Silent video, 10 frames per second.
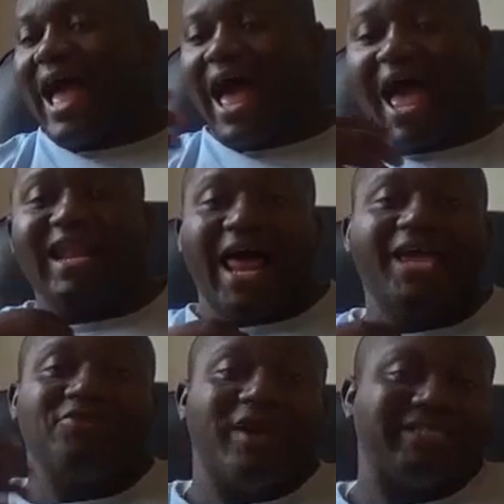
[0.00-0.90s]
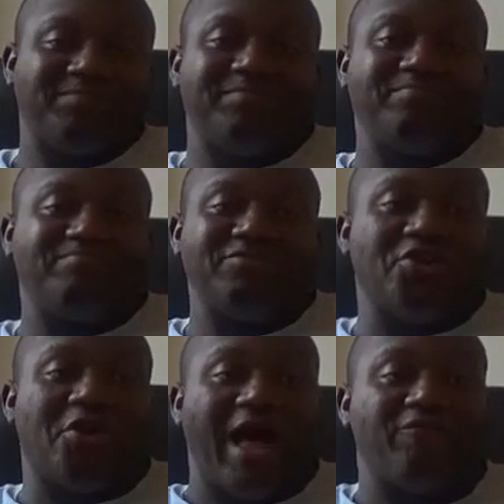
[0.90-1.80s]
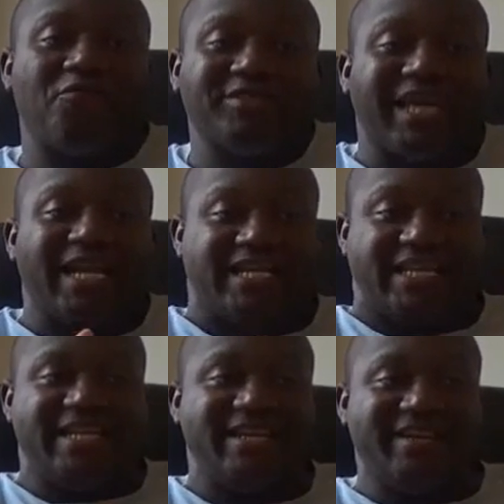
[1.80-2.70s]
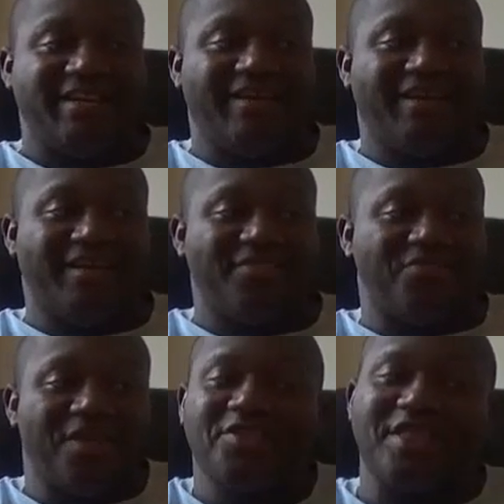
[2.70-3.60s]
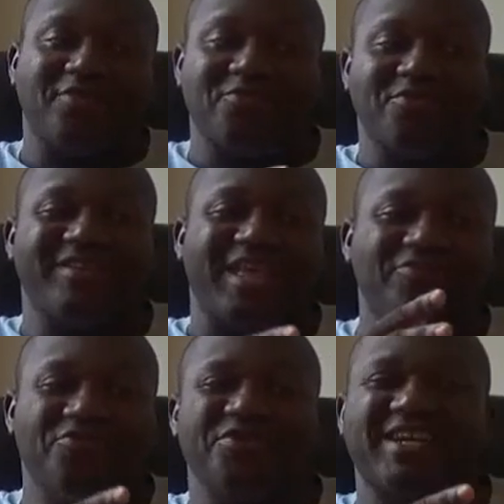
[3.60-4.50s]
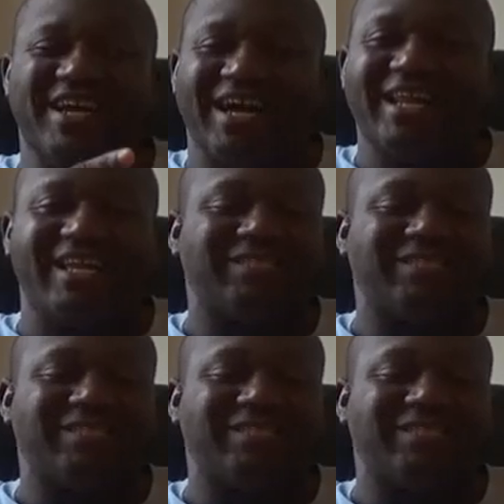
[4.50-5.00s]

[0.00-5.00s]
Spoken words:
I like it. As you know, at first I didn't think that you could cut it,